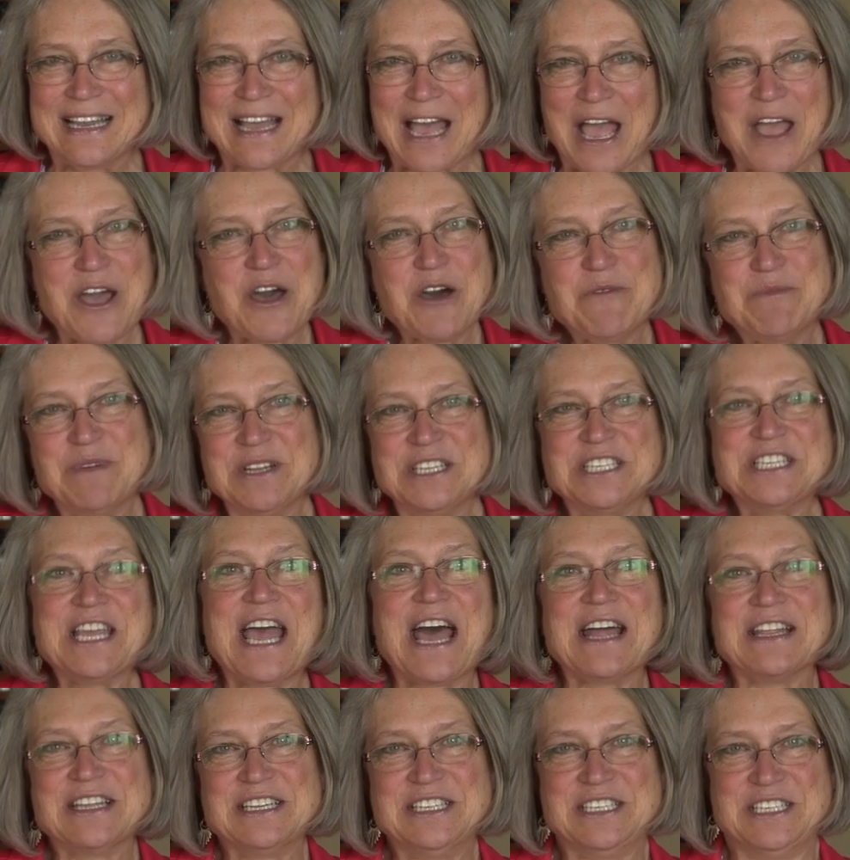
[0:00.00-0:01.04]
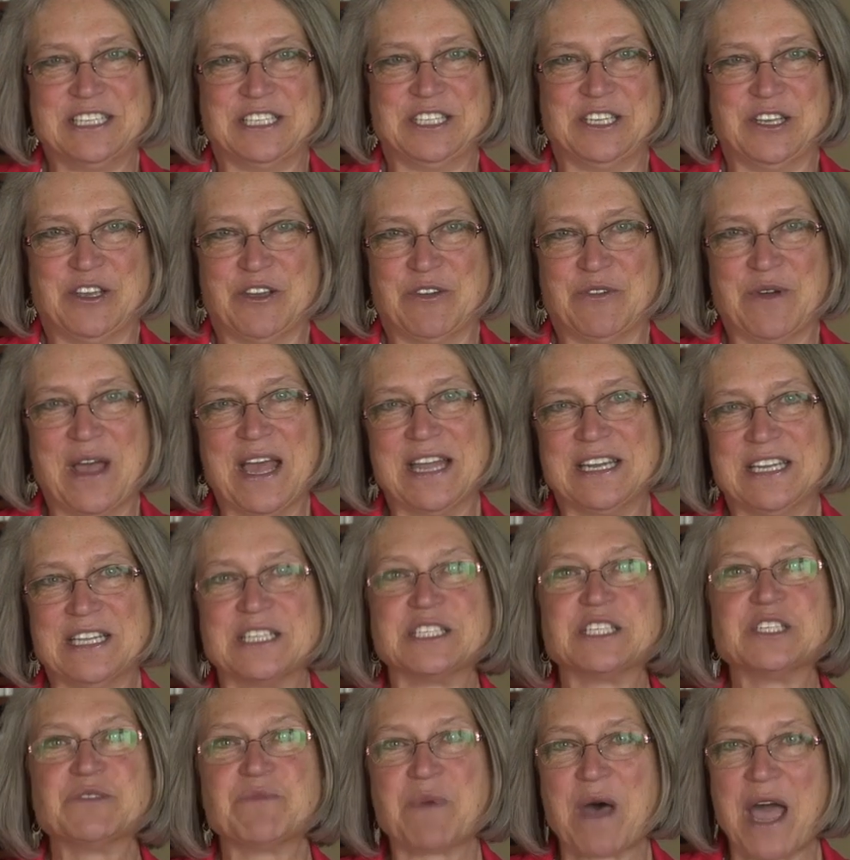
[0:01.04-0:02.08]
I hope it challenges you and
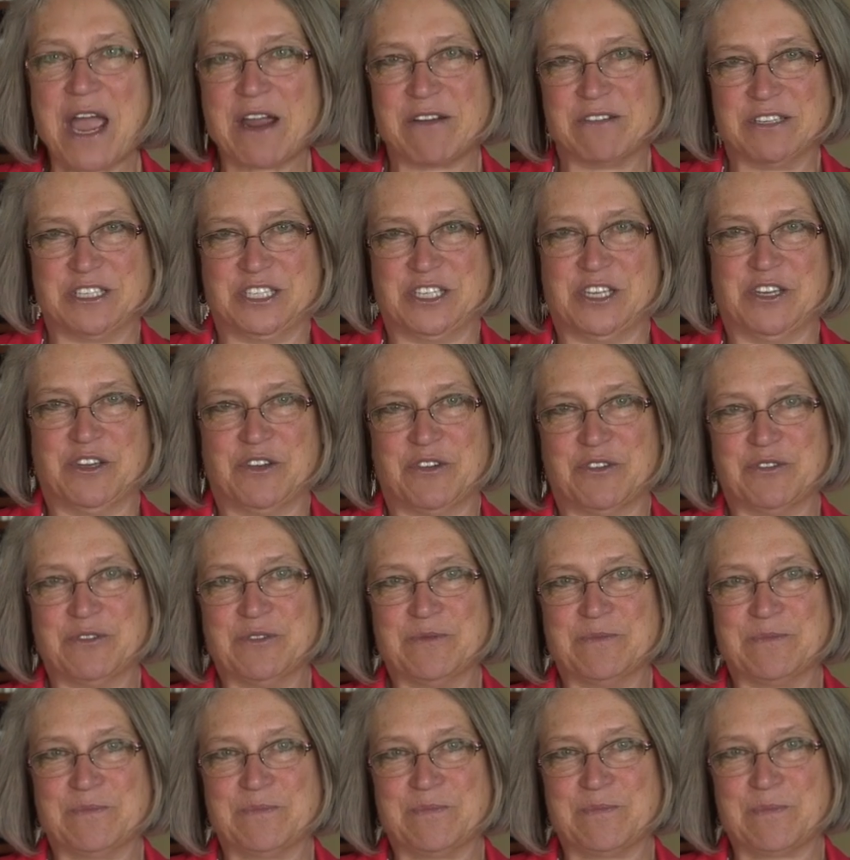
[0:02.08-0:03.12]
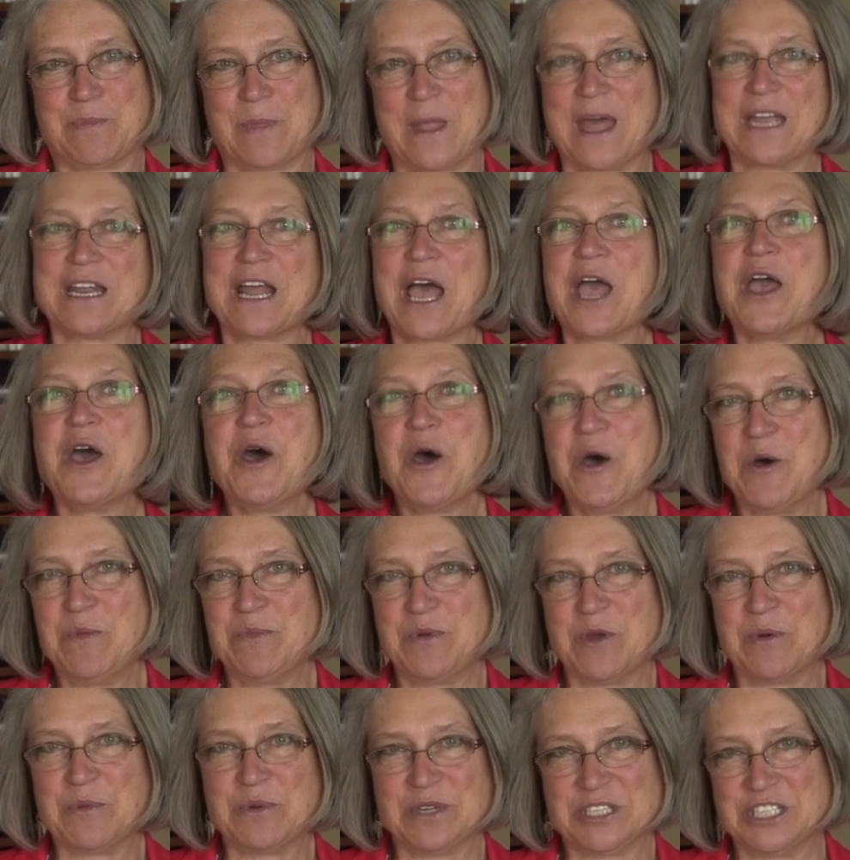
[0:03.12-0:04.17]
inspires you, and I
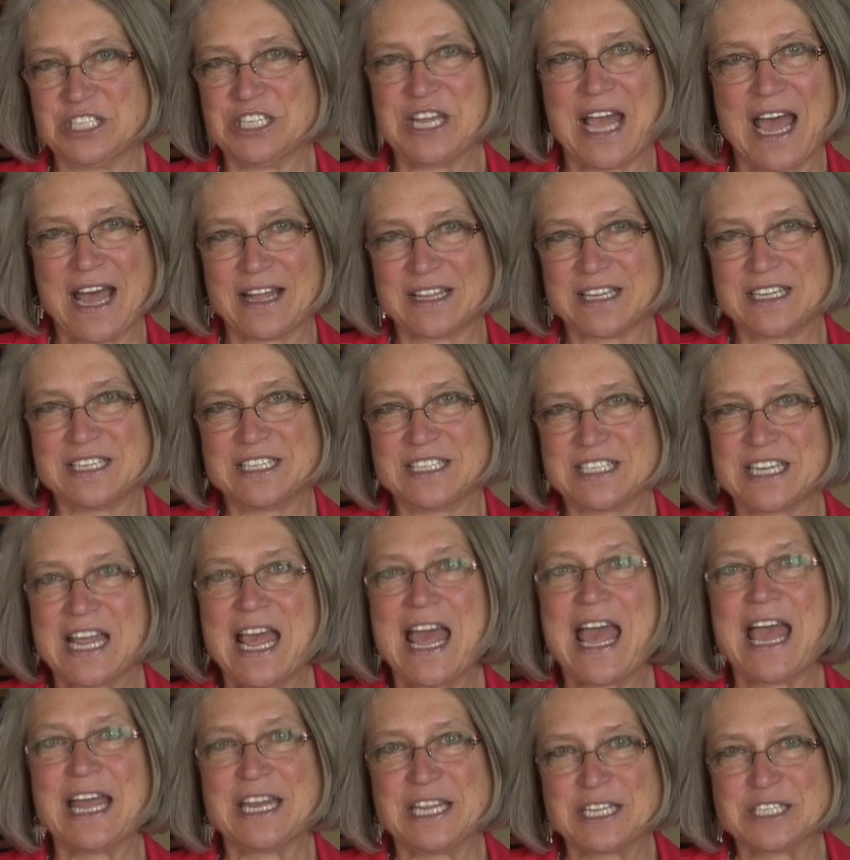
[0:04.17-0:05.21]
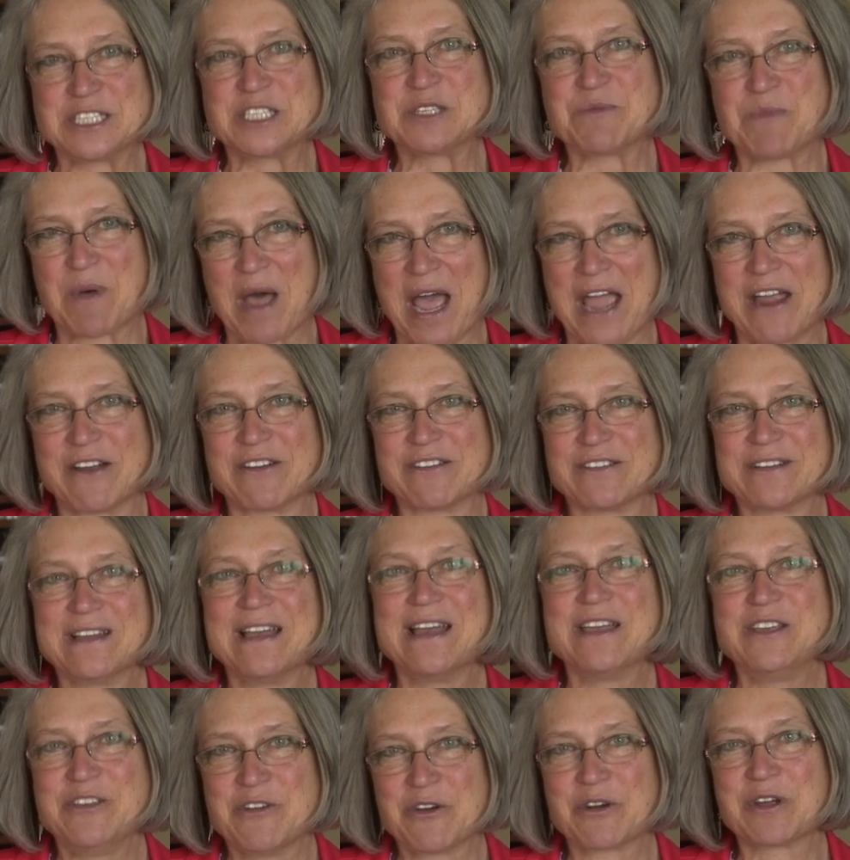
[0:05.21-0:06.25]
hope it will challenge and inspire
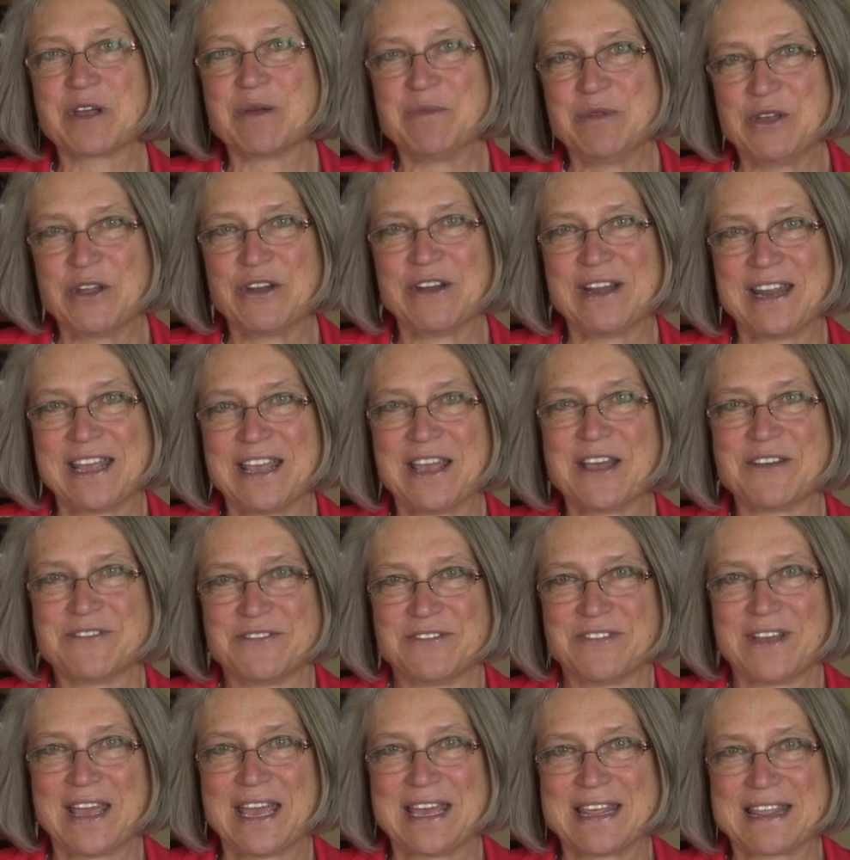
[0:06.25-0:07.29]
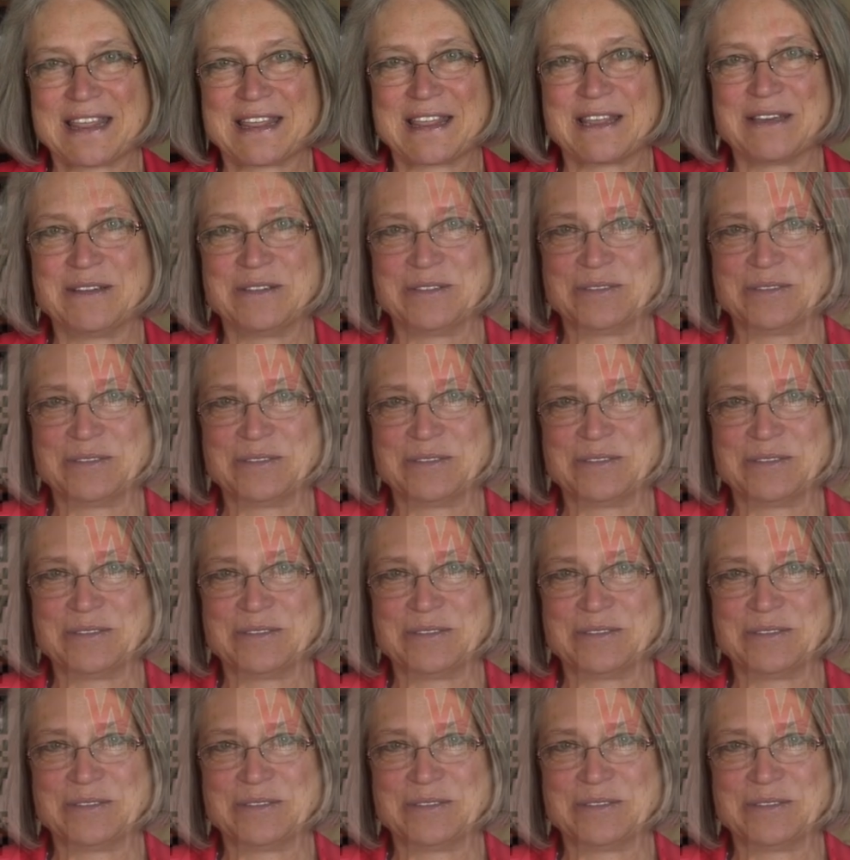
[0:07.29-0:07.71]
your community of faith.